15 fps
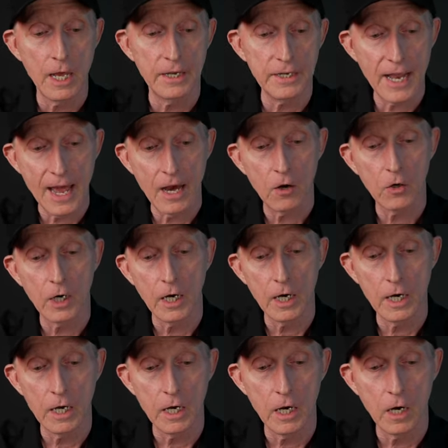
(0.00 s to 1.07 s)
Now,
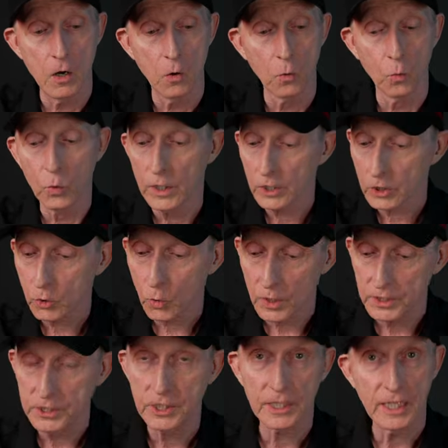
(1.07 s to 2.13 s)
we're
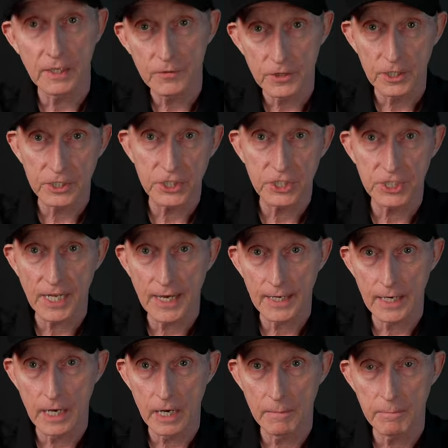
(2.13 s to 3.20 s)
going to get this
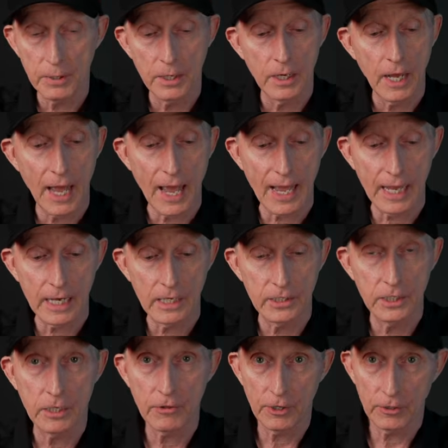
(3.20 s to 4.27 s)
set up,
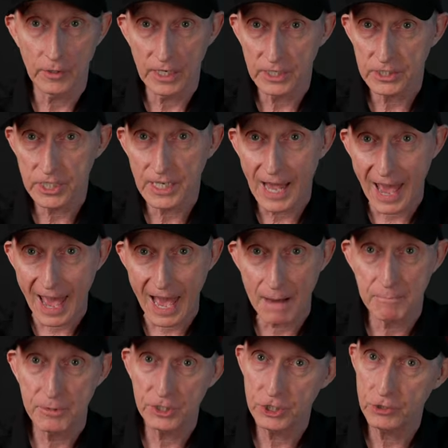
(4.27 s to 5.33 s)
and there is an
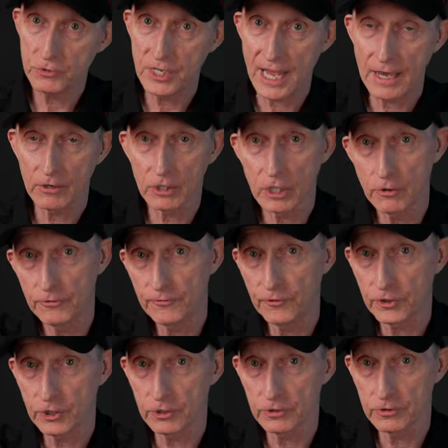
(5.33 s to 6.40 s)
app that you download
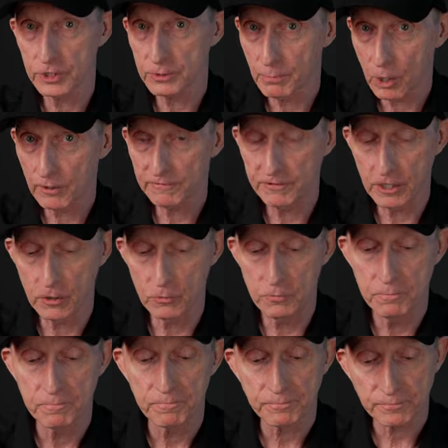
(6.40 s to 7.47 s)
for your
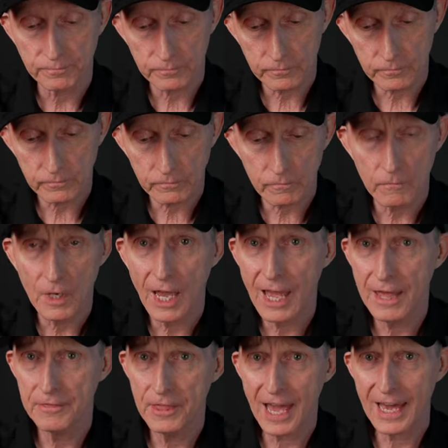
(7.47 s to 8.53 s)
smartphone,
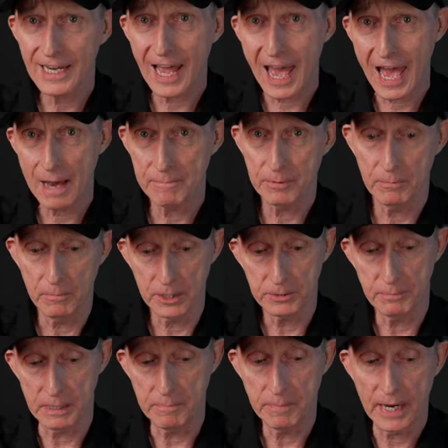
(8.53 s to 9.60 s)
and that app
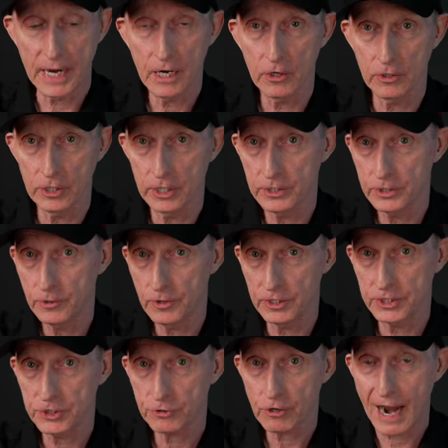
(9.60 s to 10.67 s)
must be paired to
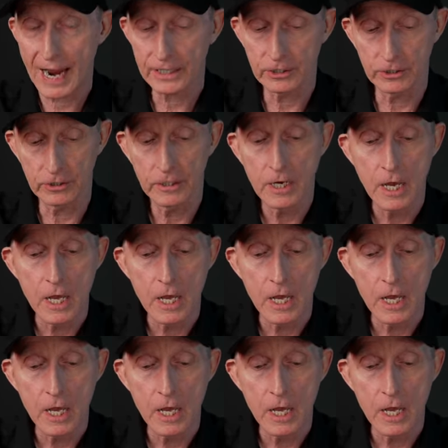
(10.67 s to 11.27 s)
this tracker